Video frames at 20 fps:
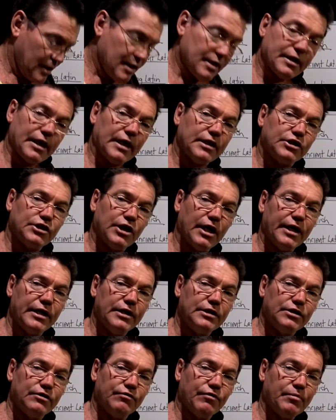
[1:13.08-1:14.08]
that
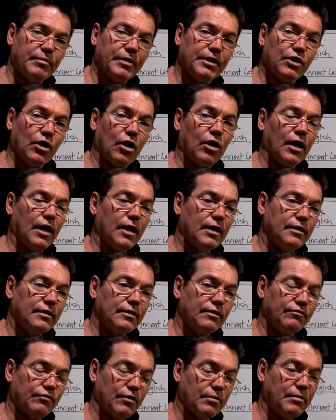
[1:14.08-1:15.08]
changed from
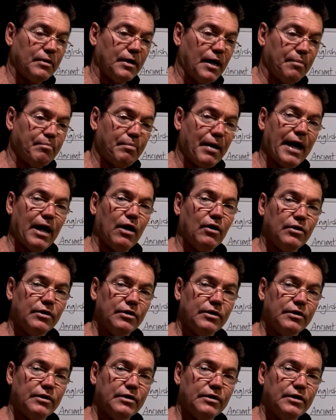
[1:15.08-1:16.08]
from a
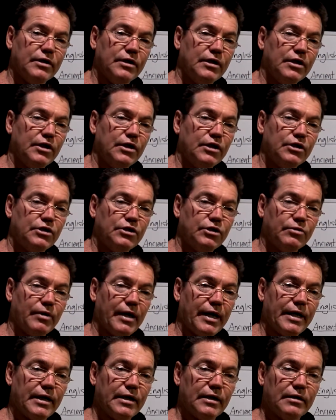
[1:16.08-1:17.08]
pound to
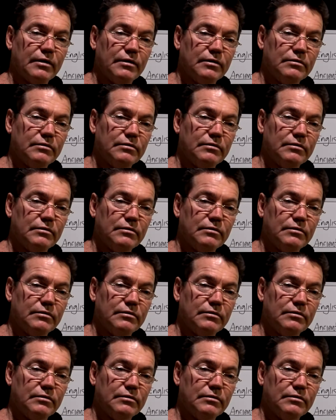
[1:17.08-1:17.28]
a